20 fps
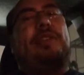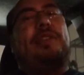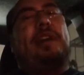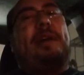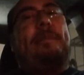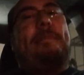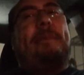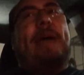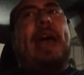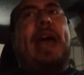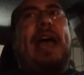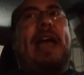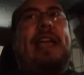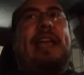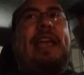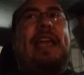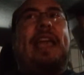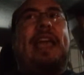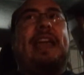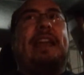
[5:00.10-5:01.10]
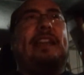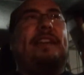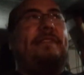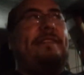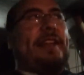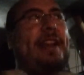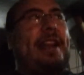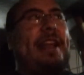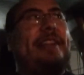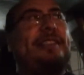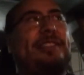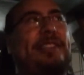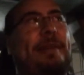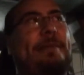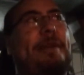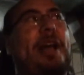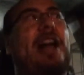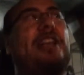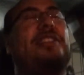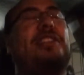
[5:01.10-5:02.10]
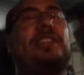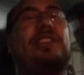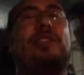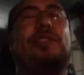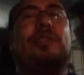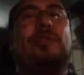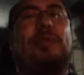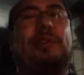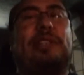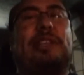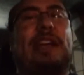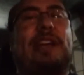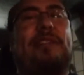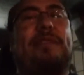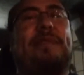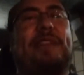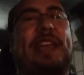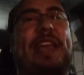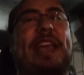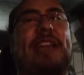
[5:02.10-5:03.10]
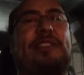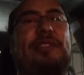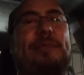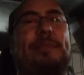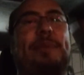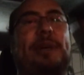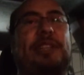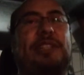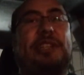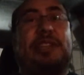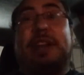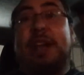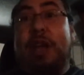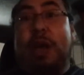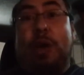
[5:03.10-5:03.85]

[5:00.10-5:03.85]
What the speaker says: you come back. And if it ends up costing you your entire vacation budget,